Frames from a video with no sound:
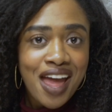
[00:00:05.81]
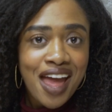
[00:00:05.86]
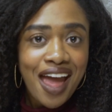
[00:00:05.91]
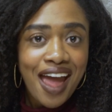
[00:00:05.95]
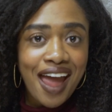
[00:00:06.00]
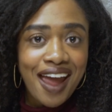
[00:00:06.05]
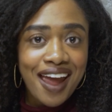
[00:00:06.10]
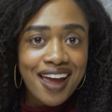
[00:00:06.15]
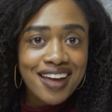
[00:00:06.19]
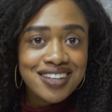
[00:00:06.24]

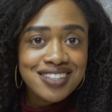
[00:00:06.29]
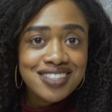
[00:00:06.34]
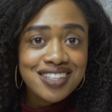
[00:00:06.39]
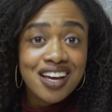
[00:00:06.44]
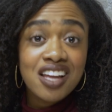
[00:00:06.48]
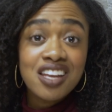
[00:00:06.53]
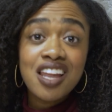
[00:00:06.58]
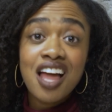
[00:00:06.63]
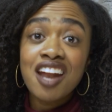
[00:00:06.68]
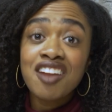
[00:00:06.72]
And a
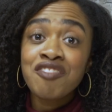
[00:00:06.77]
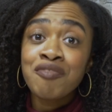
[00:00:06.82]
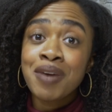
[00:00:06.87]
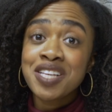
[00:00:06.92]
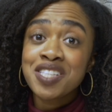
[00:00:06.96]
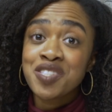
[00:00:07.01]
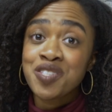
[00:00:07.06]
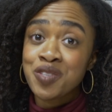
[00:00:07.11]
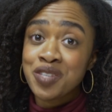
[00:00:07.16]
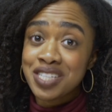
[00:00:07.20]
lot of my
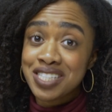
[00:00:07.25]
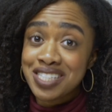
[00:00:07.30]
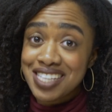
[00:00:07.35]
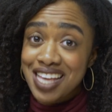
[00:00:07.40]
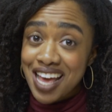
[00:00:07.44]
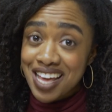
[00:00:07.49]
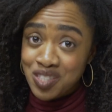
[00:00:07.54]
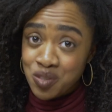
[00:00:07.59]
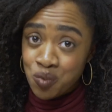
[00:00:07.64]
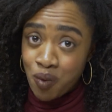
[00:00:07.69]
students
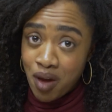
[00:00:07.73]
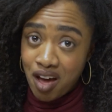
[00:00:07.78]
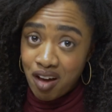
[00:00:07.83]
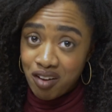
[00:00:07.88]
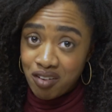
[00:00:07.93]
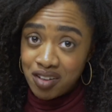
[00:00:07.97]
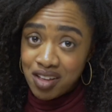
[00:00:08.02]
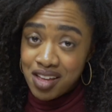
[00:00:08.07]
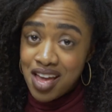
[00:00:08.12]
as well.